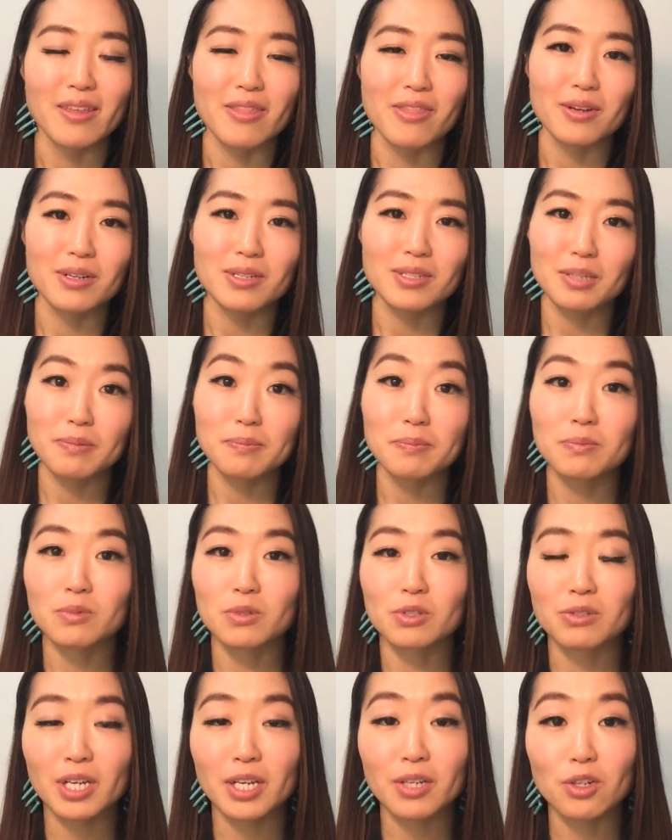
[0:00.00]
There are
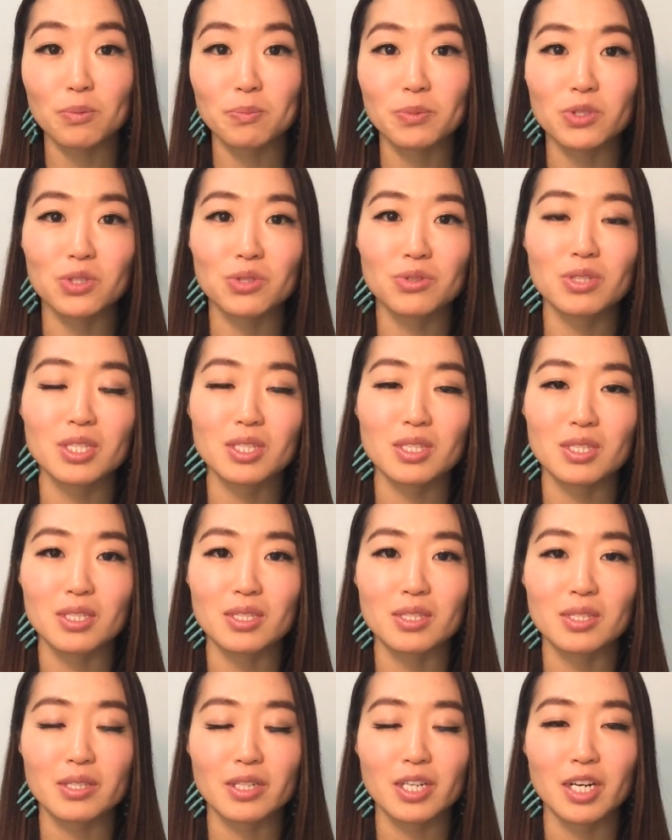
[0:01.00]
some great
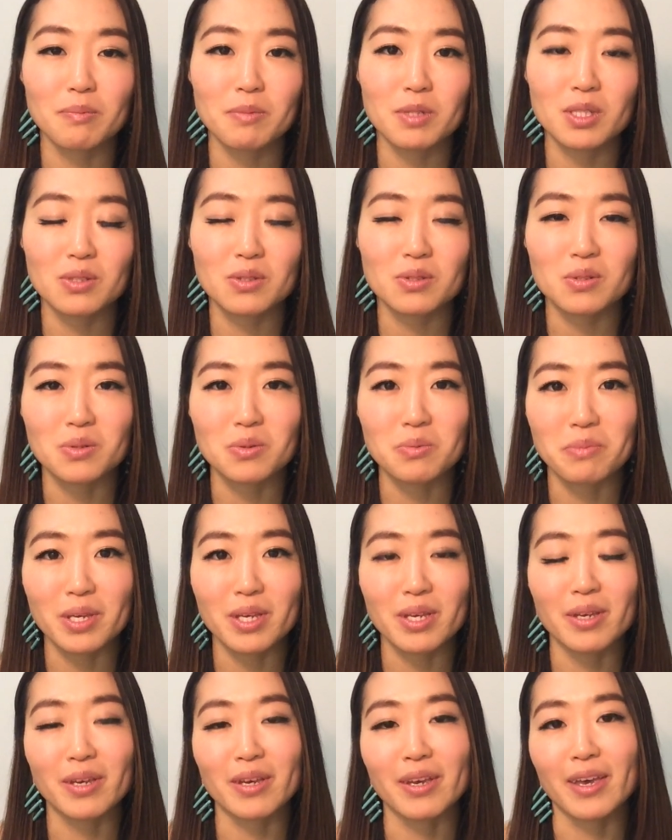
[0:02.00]
opportunities coming to
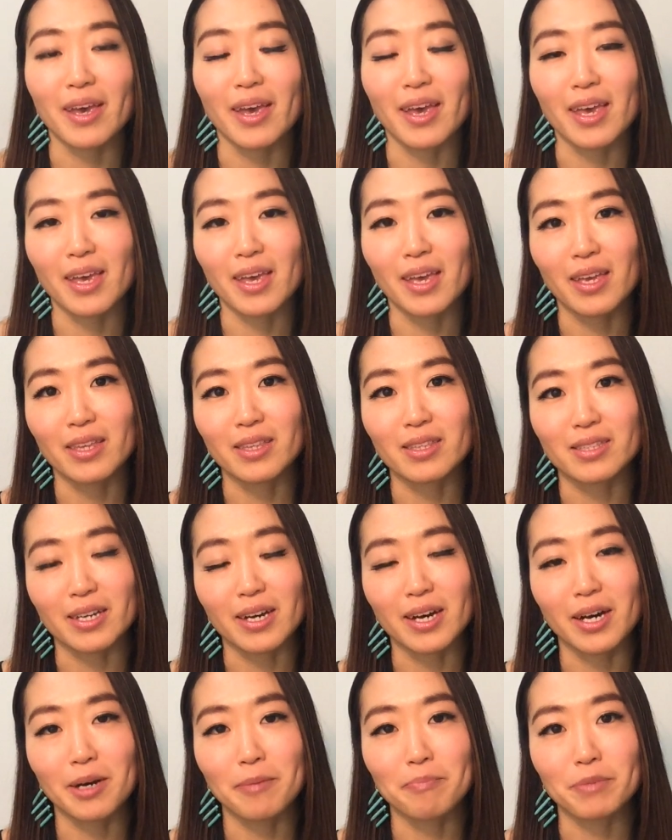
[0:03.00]
me, and
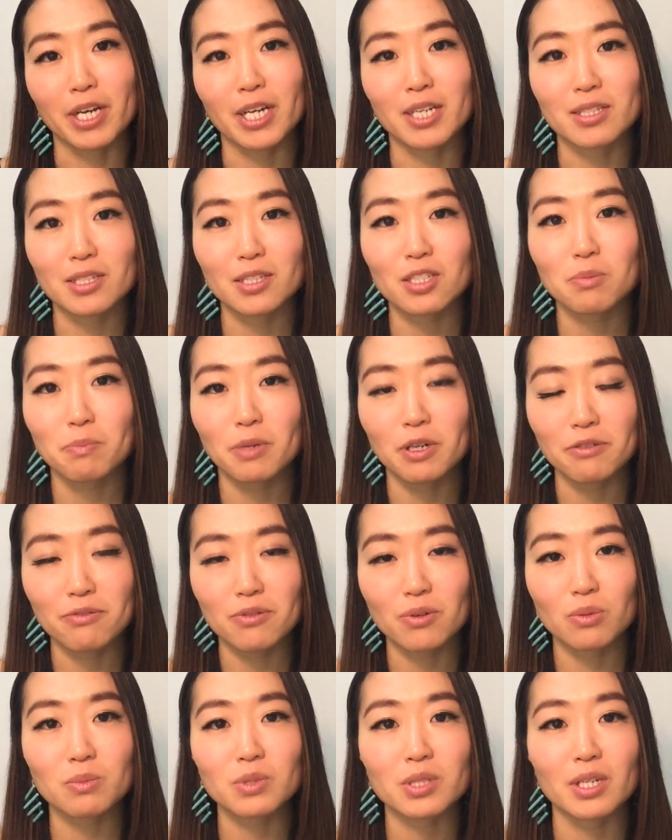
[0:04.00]
I just
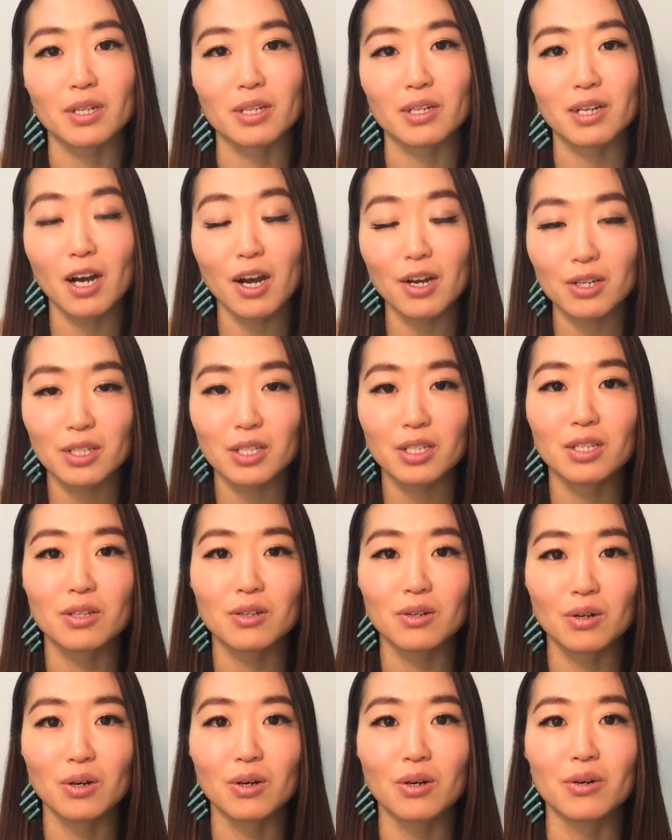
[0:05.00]
performed at Carnegie
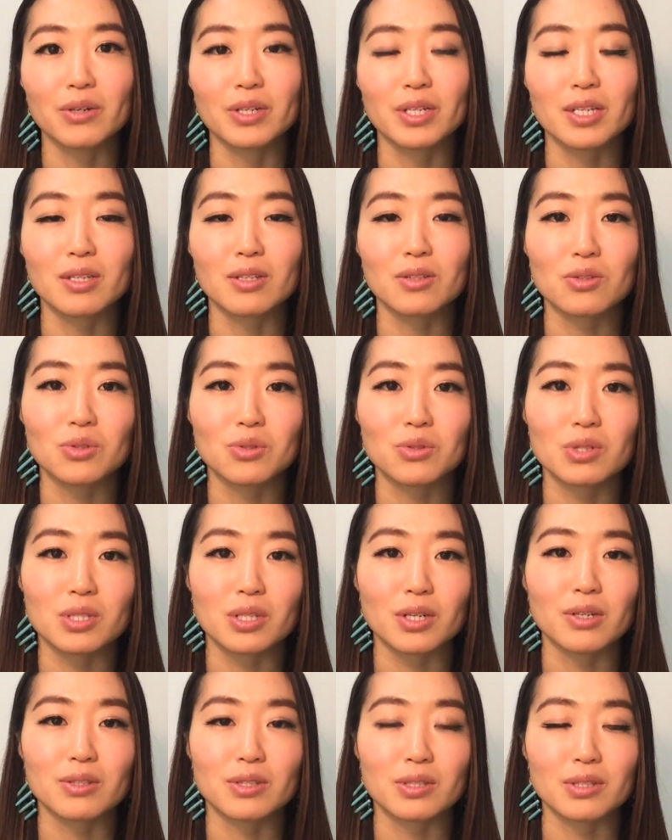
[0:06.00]
Hall in
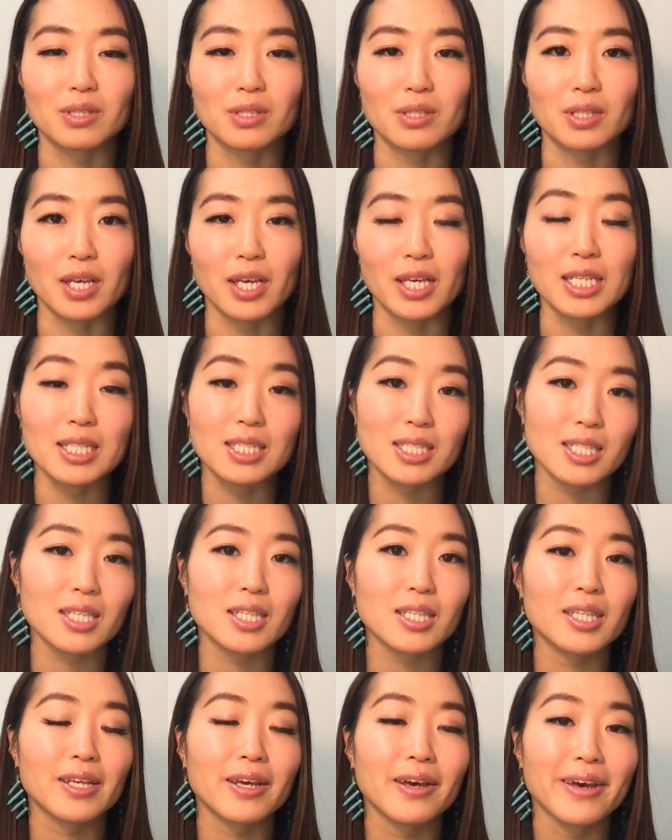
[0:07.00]

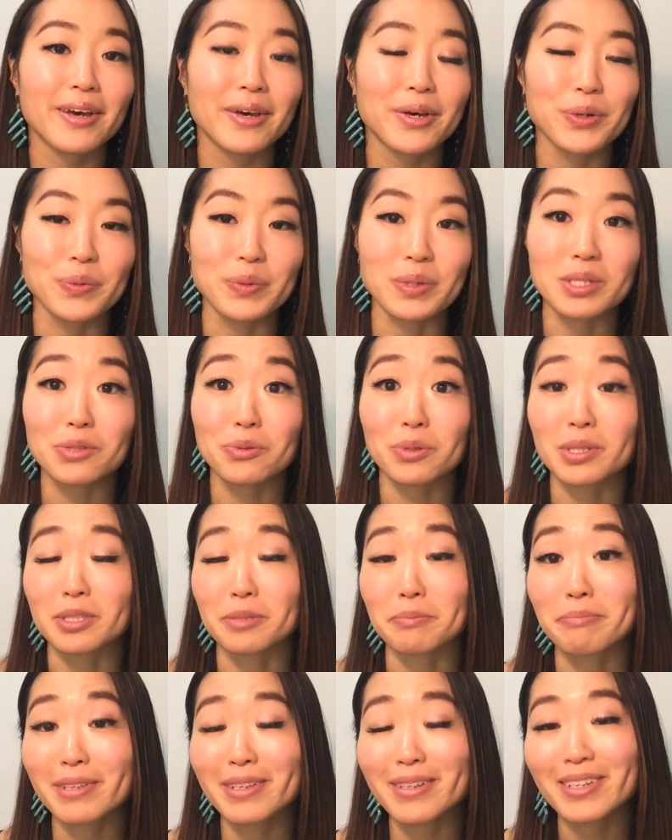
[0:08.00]
2018, which was
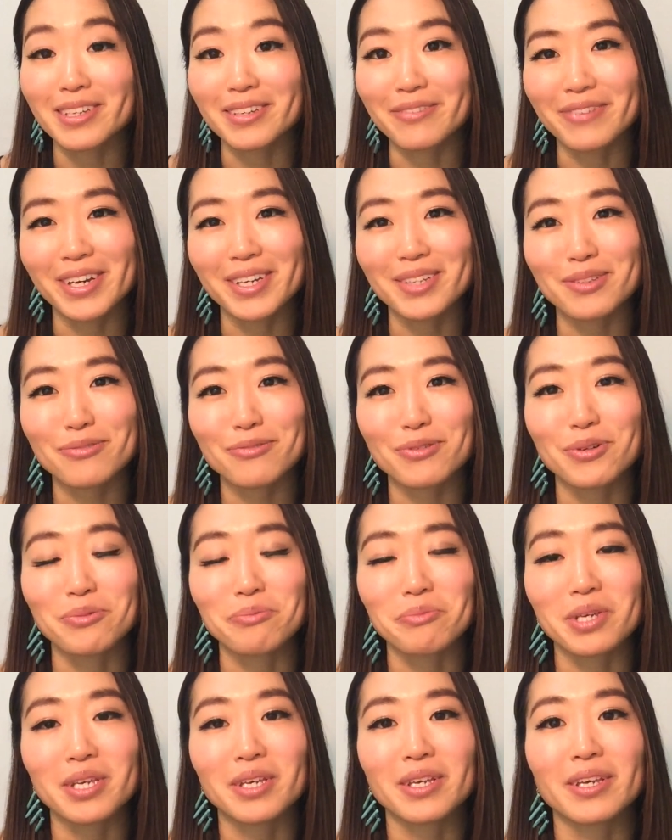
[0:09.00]
a big event for
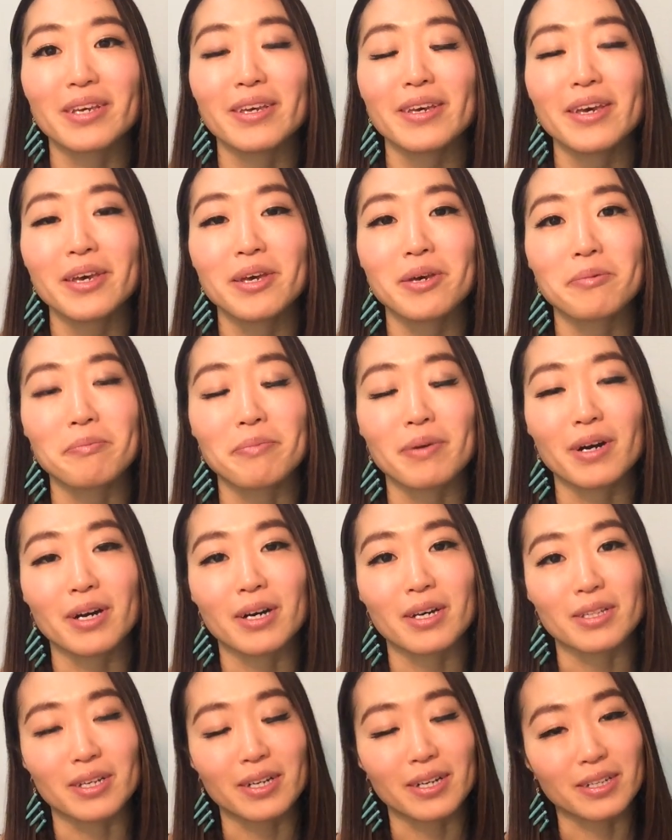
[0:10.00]
me.
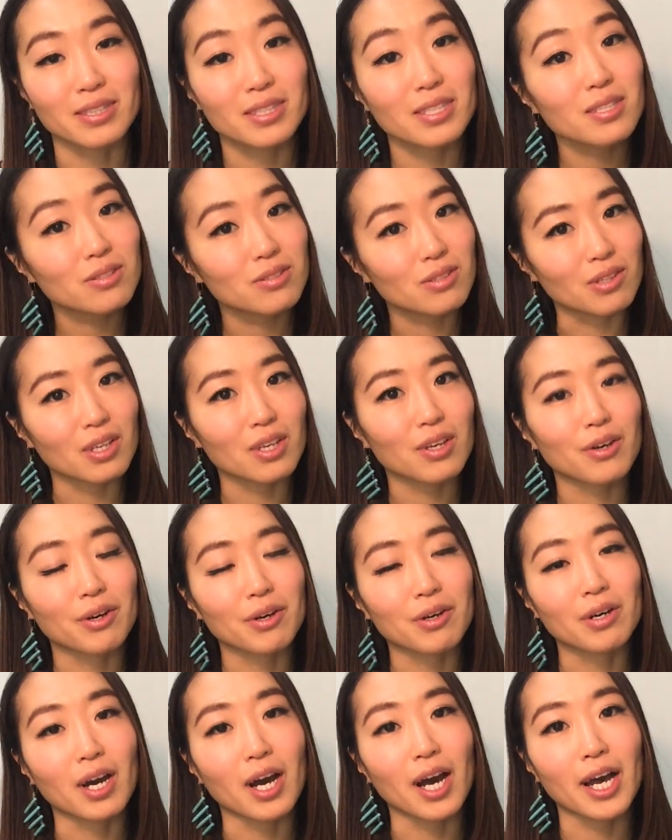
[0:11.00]
But this
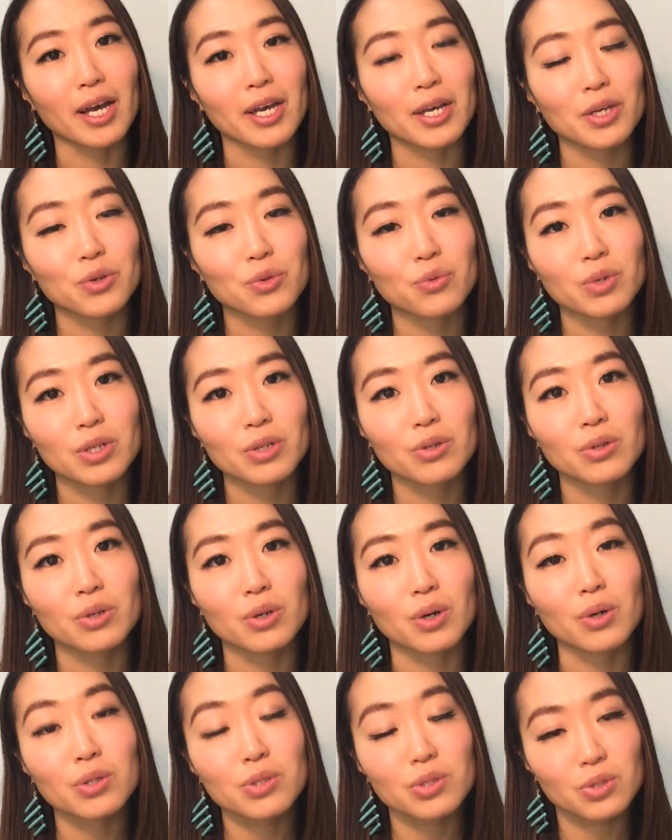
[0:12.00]
year I
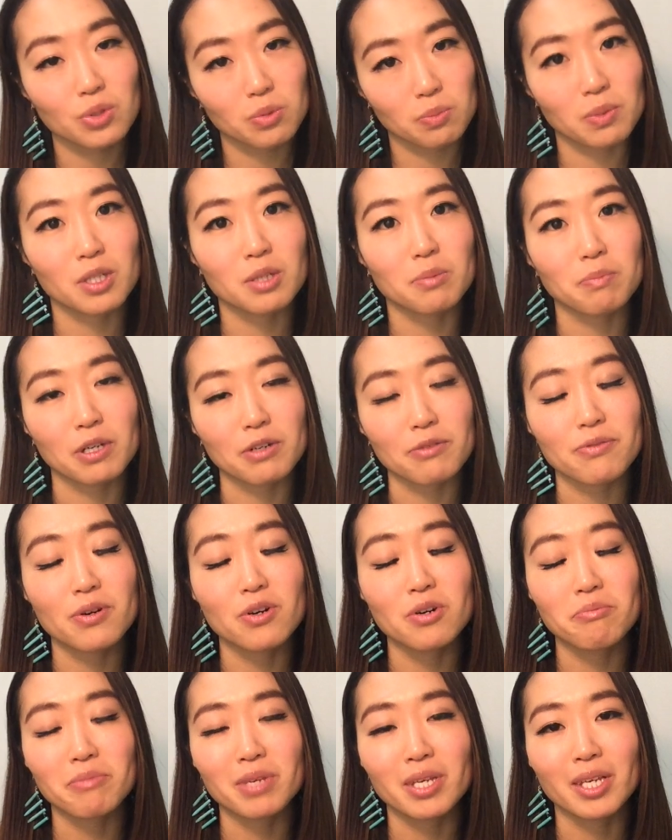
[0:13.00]
will also be
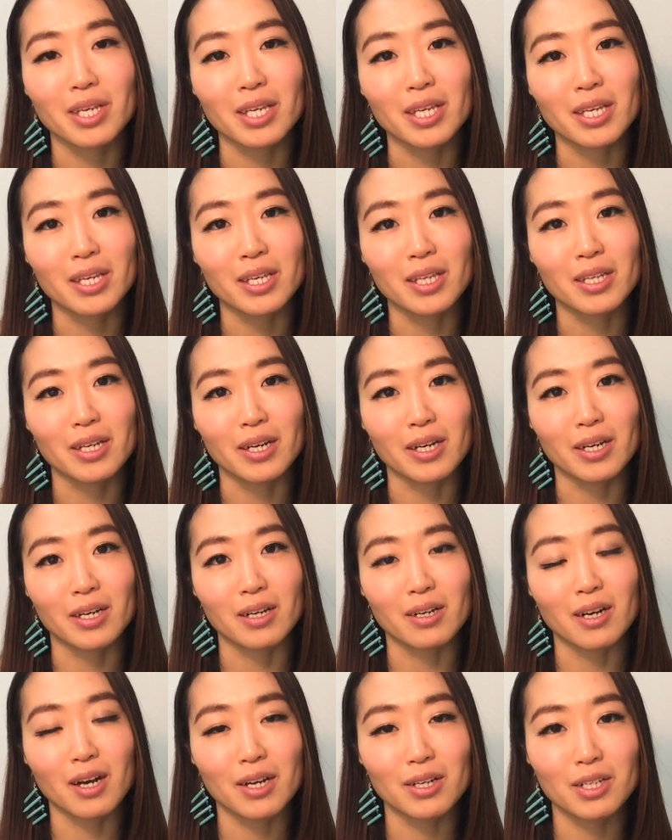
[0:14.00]
performing in
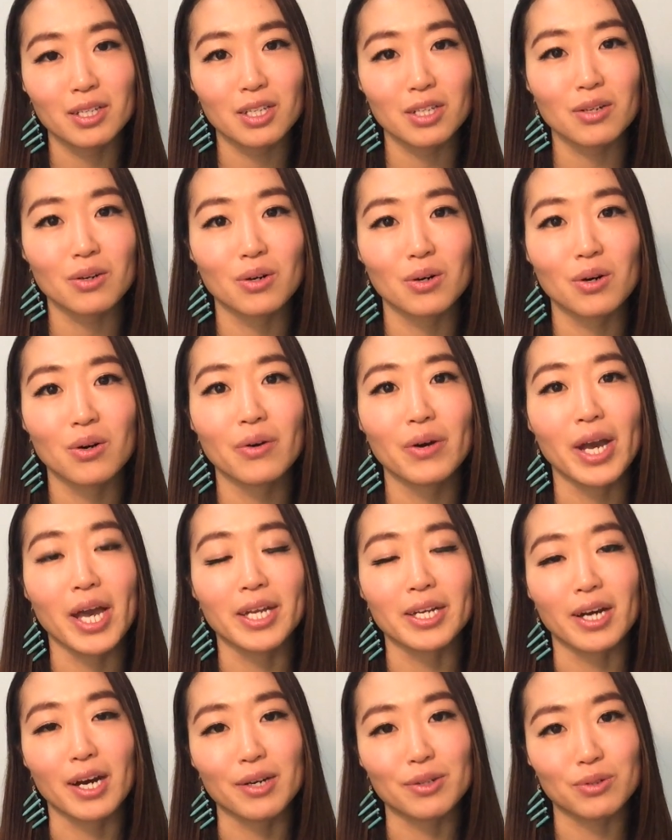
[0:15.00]
Carnegie Hall
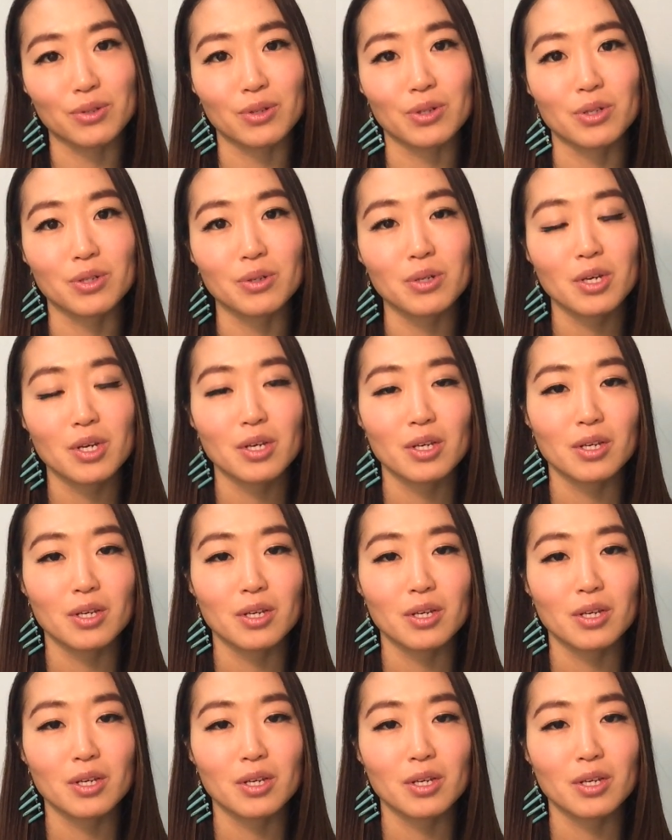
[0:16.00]
and other